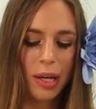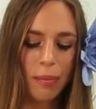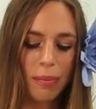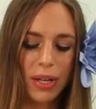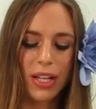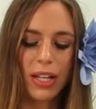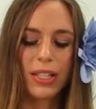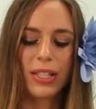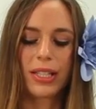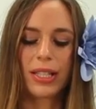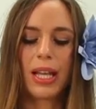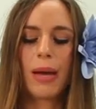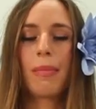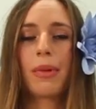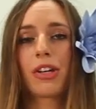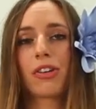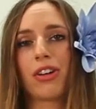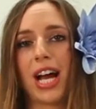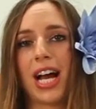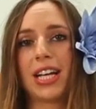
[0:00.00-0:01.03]
because
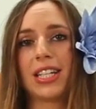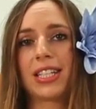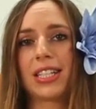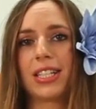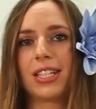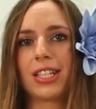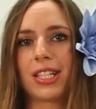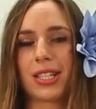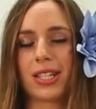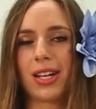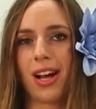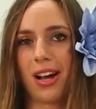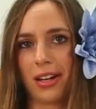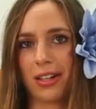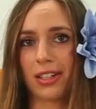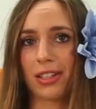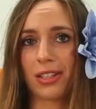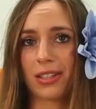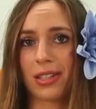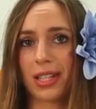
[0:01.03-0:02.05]
lemongrass does
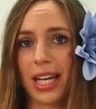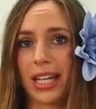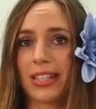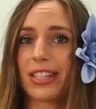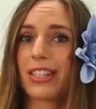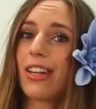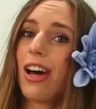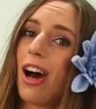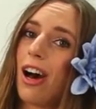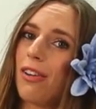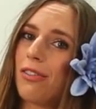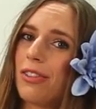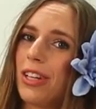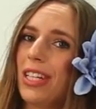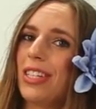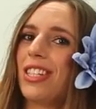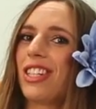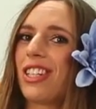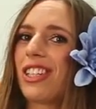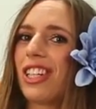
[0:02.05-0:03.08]
not get soft
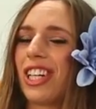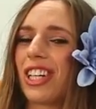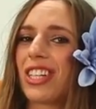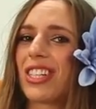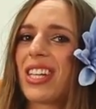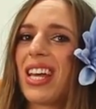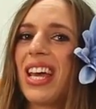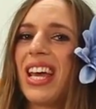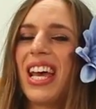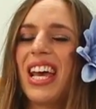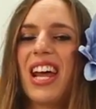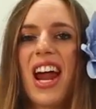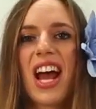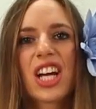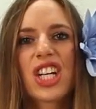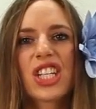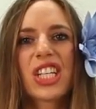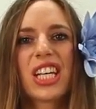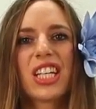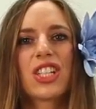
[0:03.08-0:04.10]
as it cooks. It
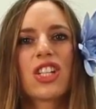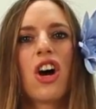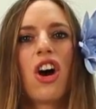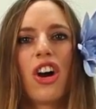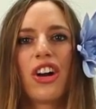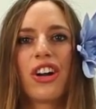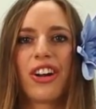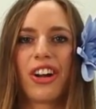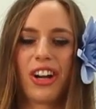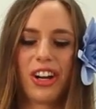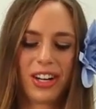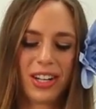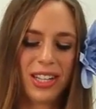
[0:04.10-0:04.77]
actually gets harder.